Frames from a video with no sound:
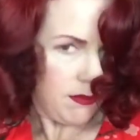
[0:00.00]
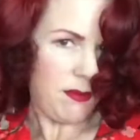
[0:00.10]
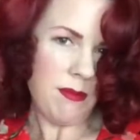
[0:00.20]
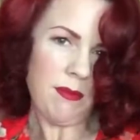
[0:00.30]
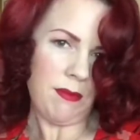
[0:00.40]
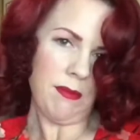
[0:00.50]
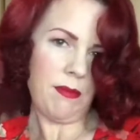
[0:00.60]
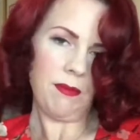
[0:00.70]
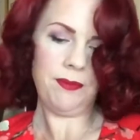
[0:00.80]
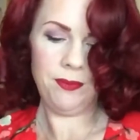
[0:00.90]
I would
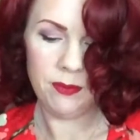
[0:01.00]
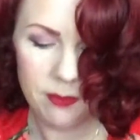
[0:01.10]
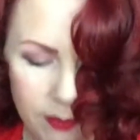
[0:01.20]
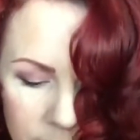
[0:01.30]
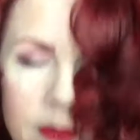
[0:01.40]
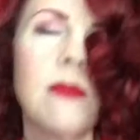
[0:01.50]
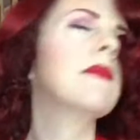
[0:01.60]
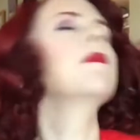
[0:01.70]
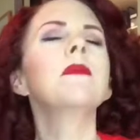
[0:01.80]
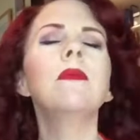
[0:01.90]
normally
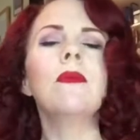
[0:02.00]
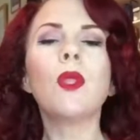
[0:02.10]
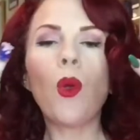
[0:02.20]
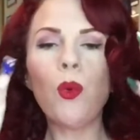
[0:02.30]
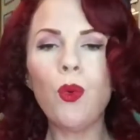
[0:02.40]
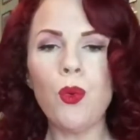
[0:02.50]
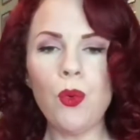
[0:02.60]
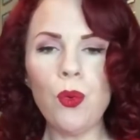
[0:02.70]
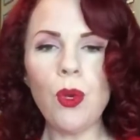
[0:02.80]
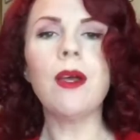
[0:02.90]
put
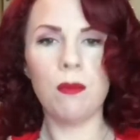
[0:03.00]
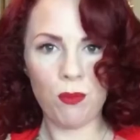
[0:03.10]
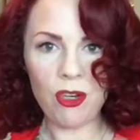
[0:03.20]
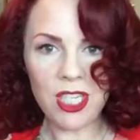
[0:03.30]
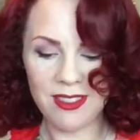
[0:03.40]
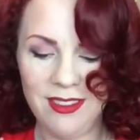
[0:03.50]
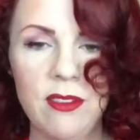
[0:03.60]
some pomade in,